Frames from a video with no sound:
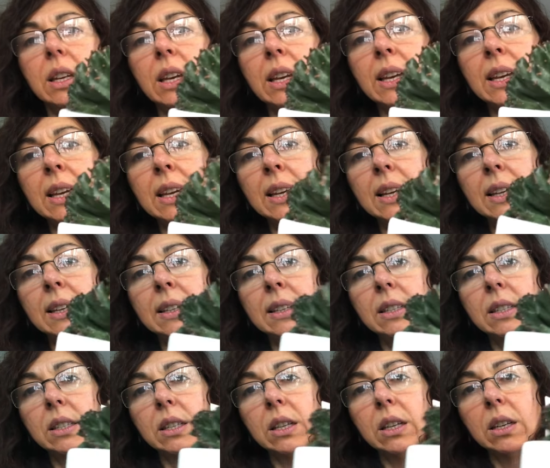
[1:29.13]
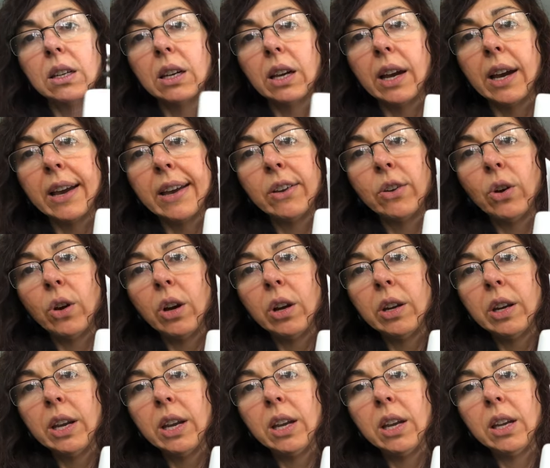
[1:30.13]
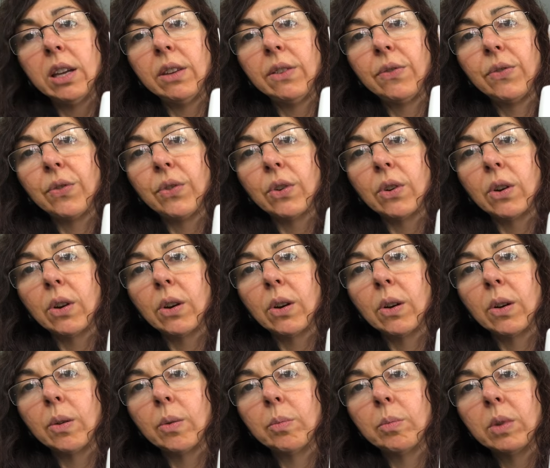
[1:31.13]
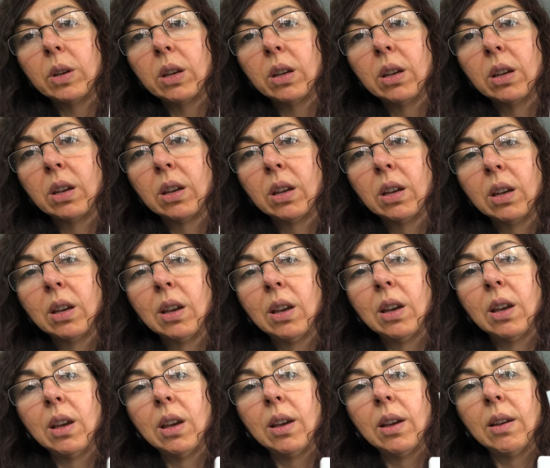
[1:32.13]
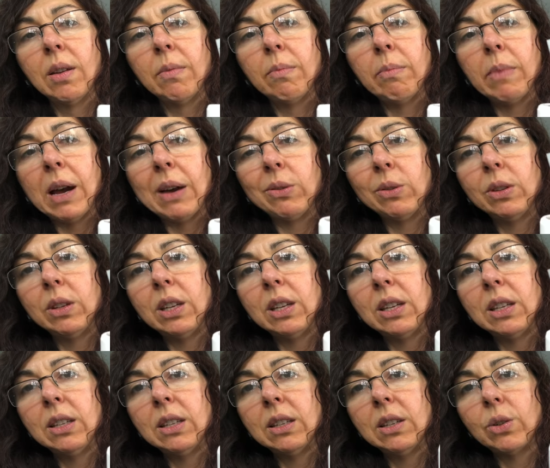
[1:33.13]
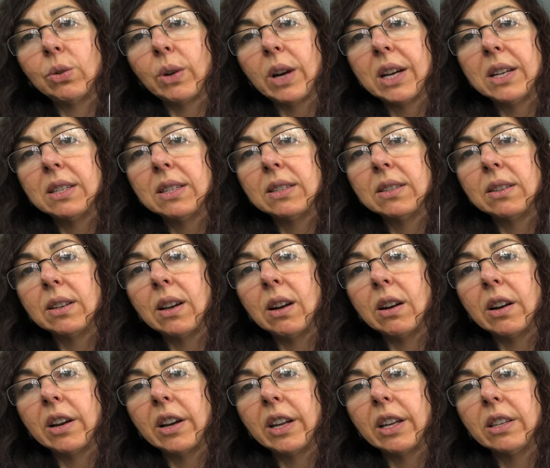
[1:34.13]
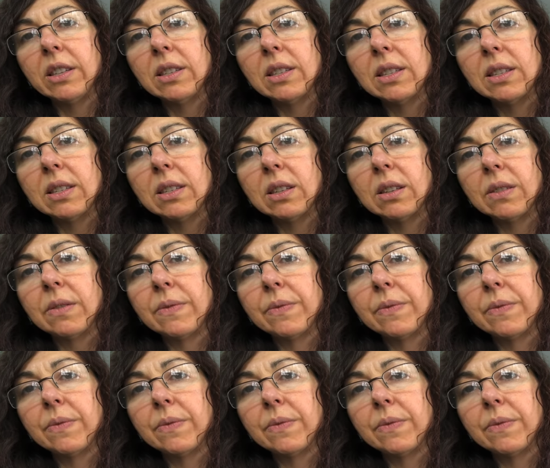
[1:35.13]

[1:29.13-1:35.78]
and I got it from Mountain Crest Gardens.